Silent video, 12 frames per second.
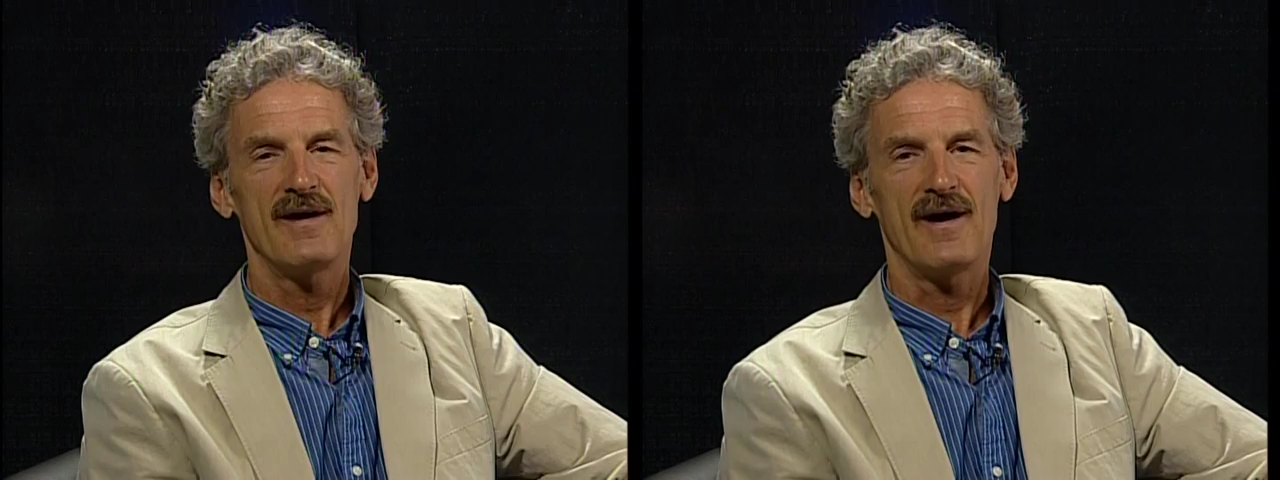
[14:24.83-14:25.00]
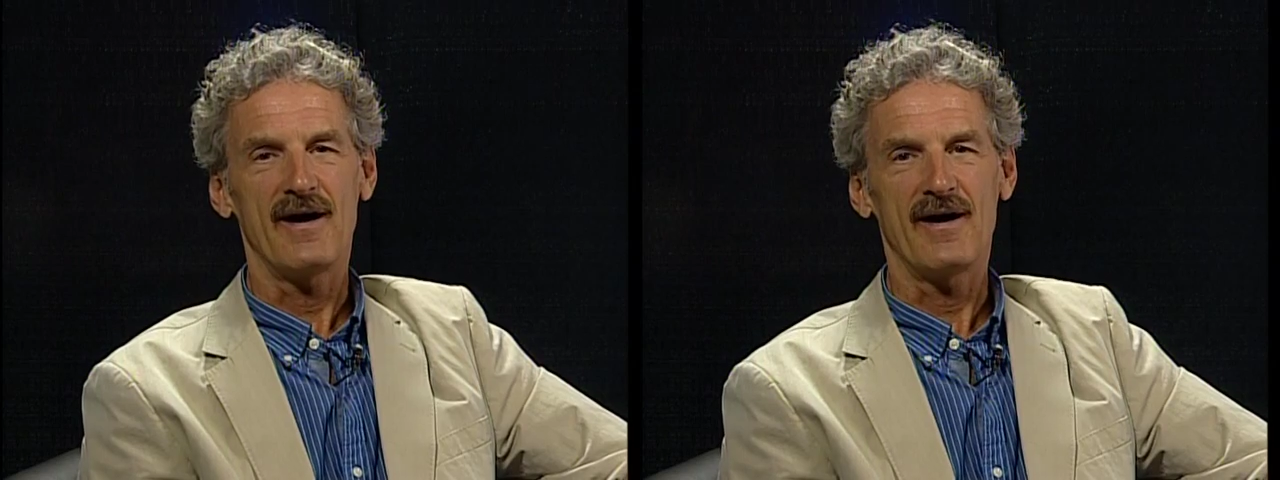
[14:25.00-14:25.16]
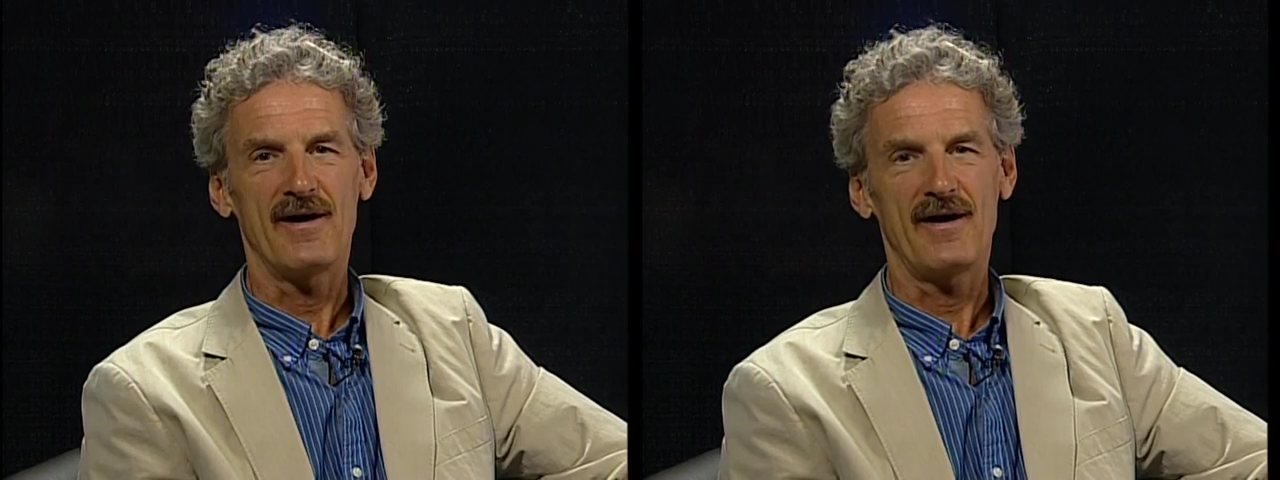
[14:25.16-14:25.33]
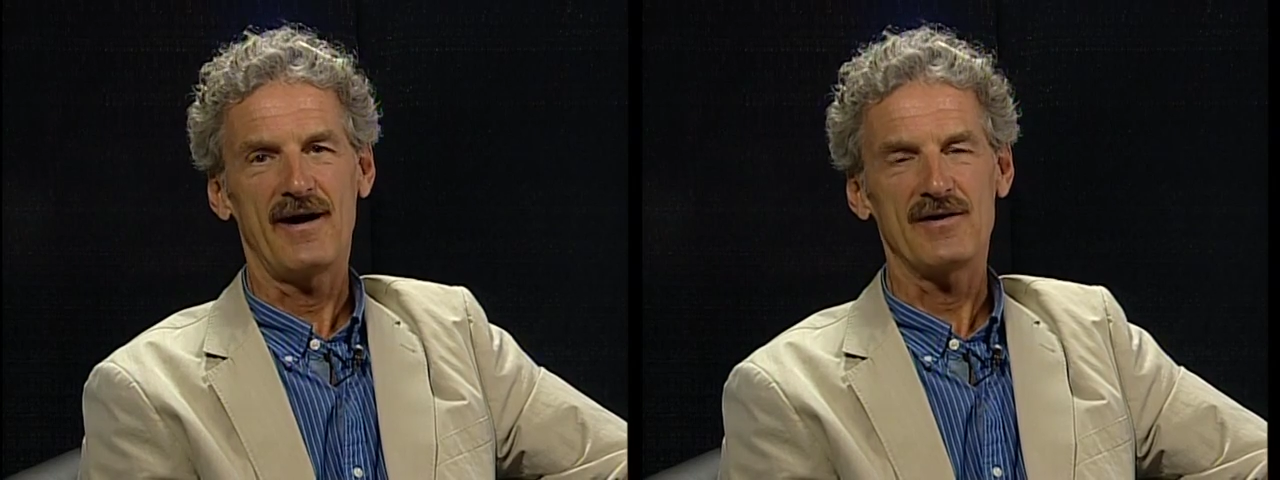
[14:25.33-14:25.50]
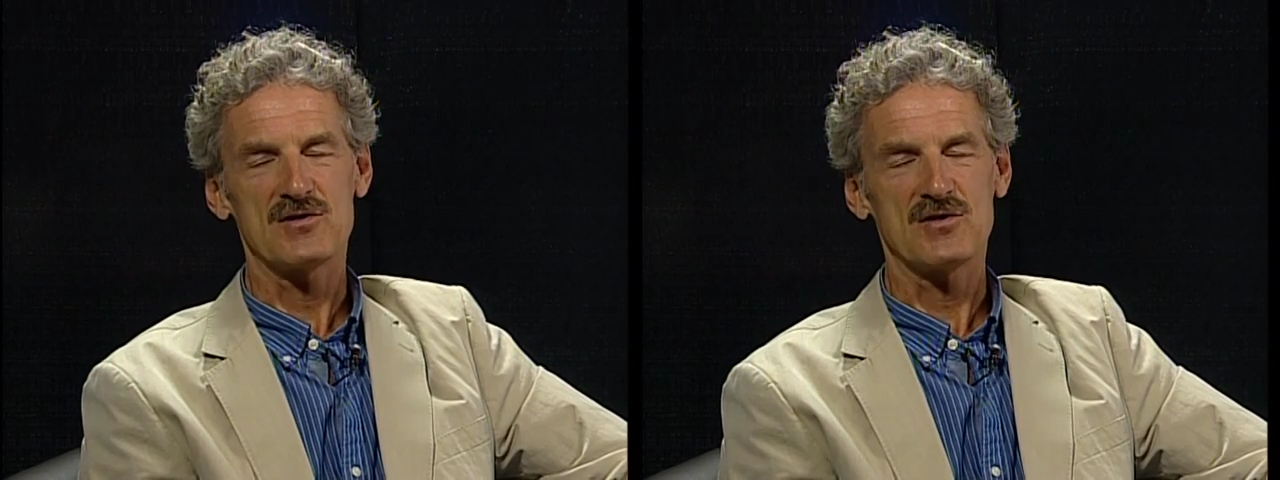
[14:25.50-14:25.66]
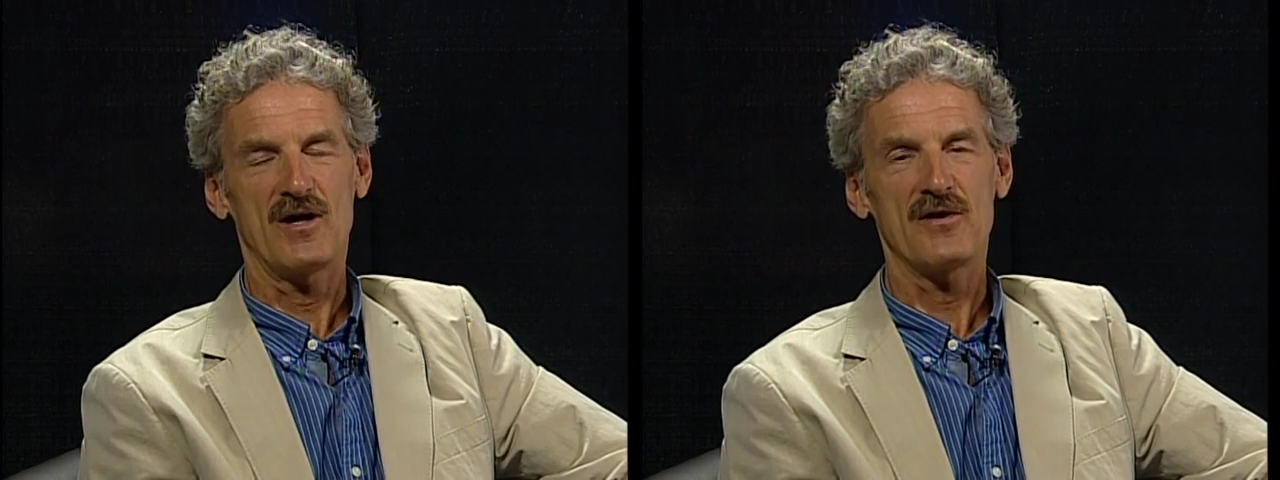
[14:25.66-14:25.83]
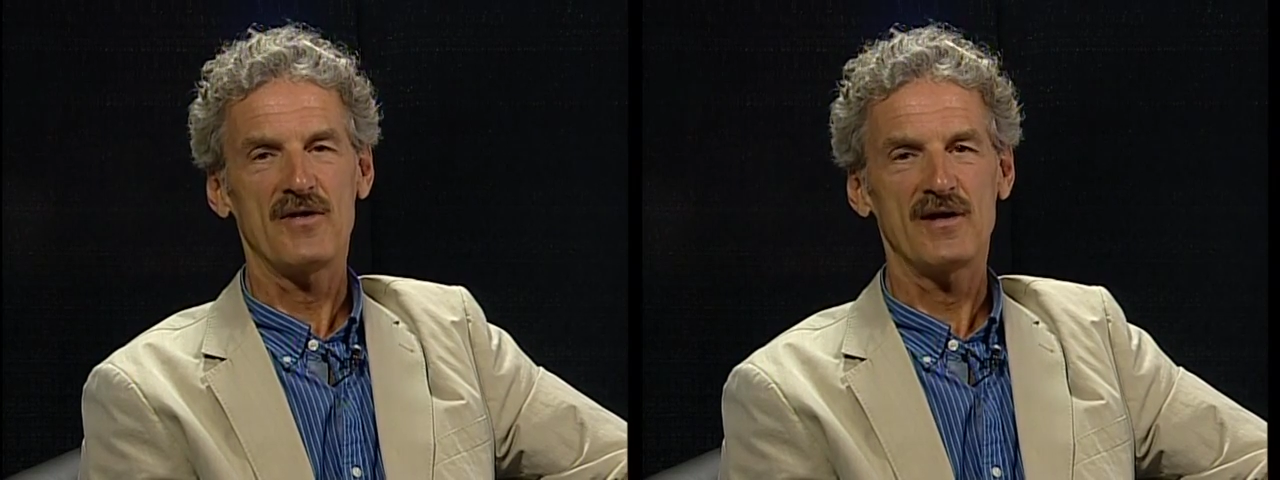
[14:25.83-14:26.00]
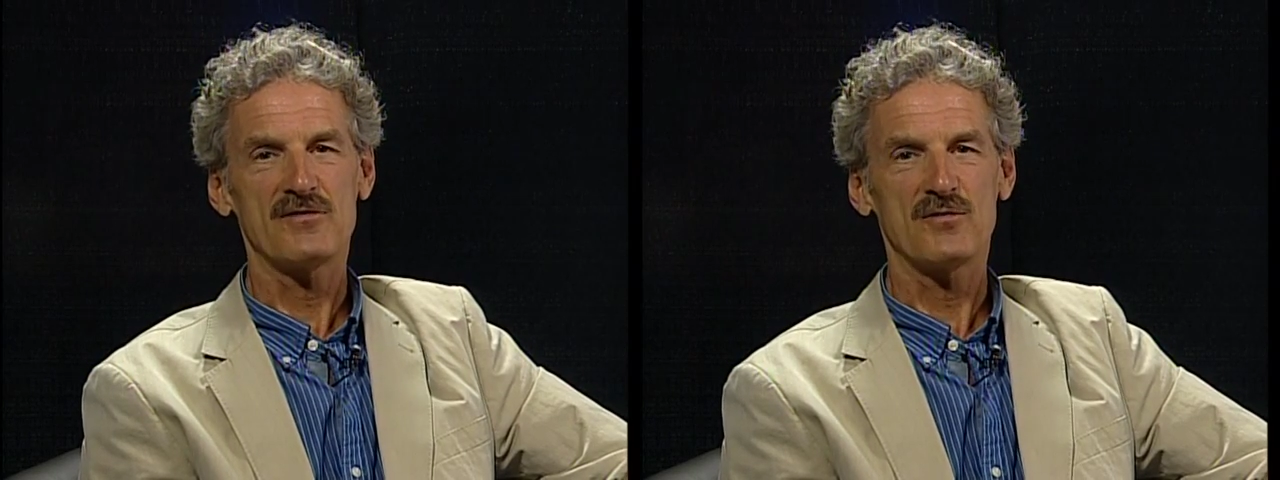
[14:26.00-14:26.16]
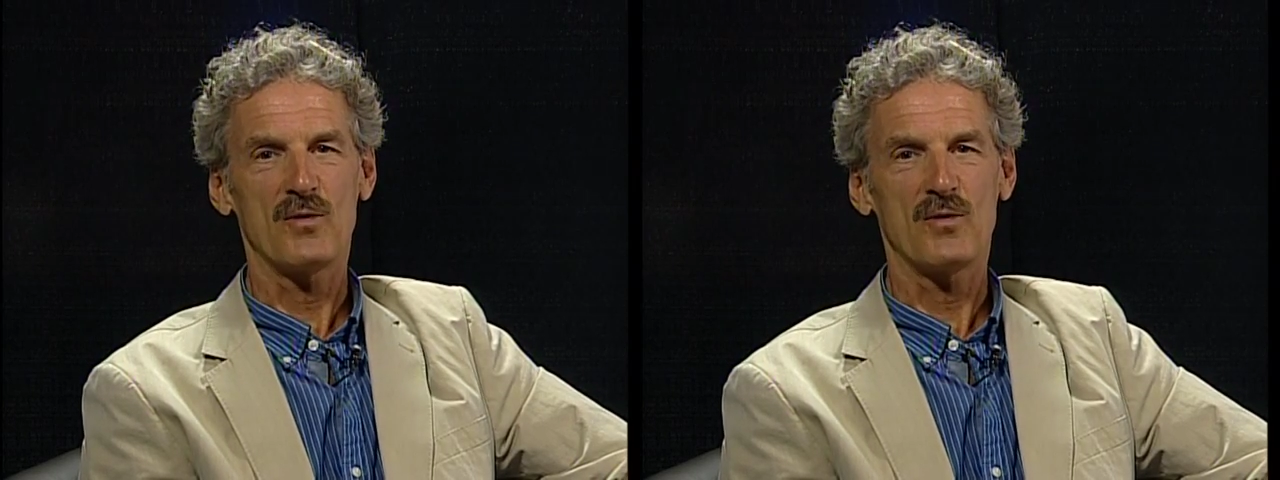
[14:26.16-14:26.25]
at Shaw, thanks for